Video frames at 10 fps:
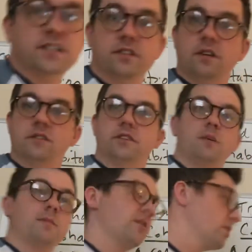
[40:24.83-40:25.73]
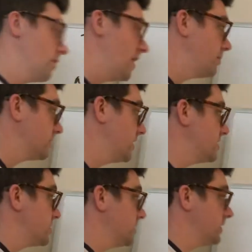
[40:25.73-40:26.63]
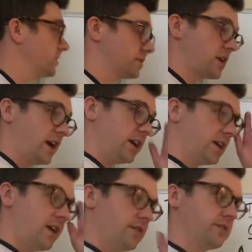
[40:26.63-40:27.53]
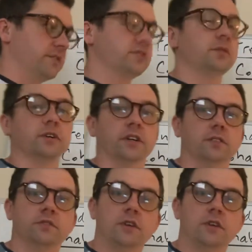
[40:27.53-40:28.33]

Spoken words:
thing I'll say about cohabitation is kind of counterintuitive.